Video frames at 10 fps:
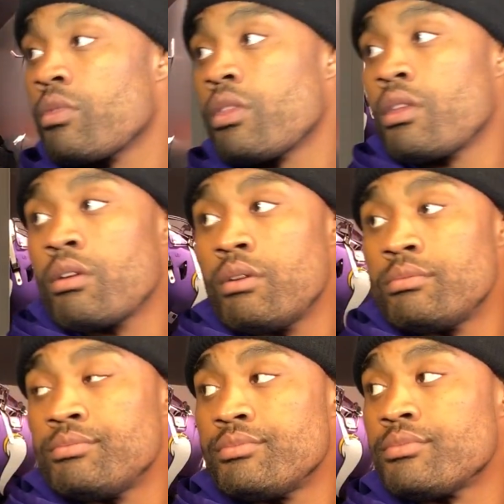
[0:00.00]
aside from
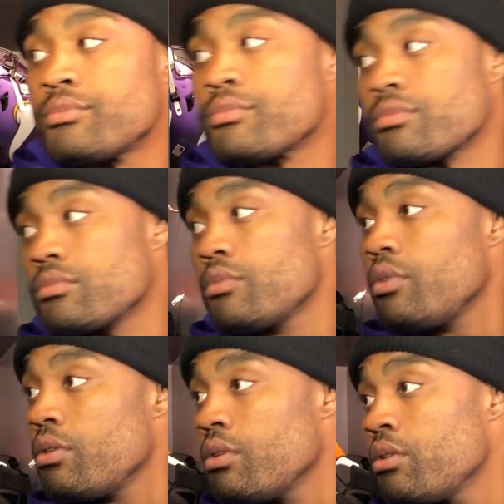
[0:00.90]
the first quarter against Green
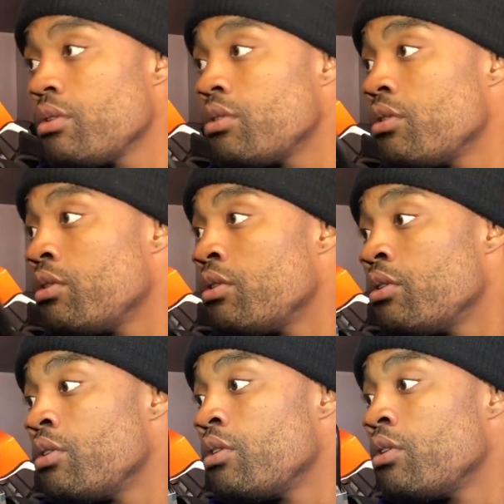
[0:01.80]
Bay, have you been
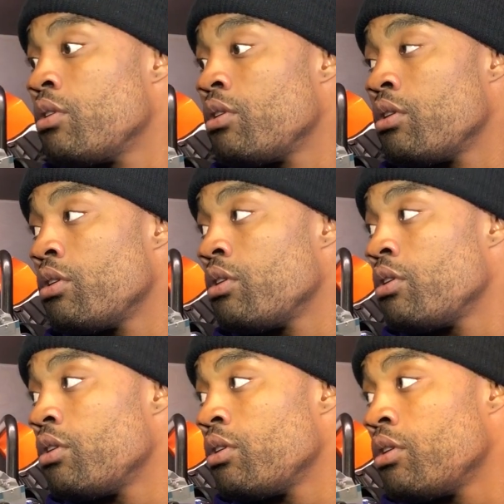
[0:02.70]
pretty satisfied with the
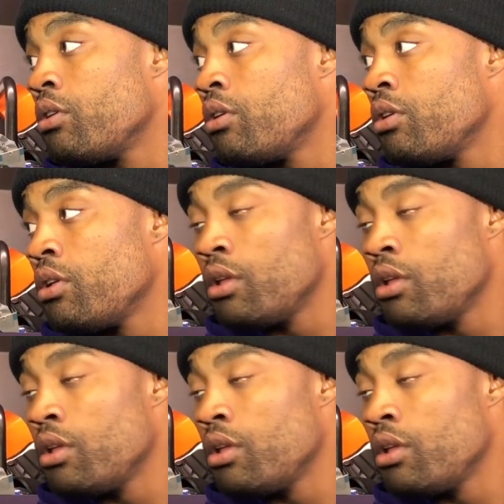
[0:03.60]
defensive effort